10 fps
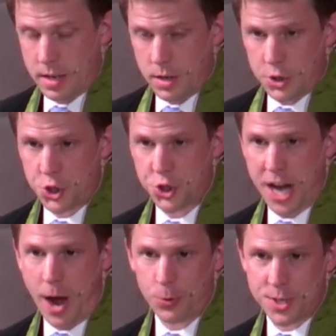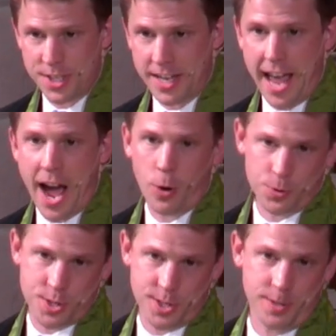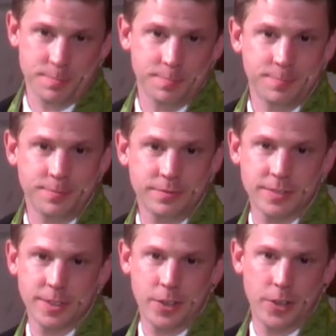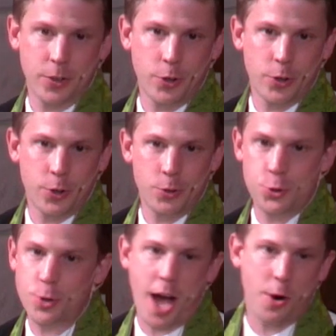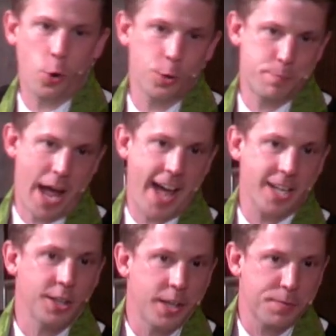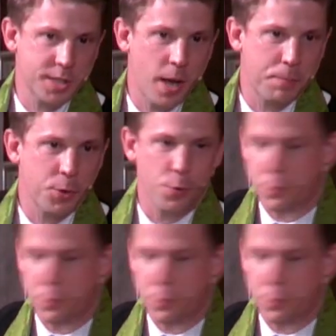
Shout out. Do not hold back. Lift up your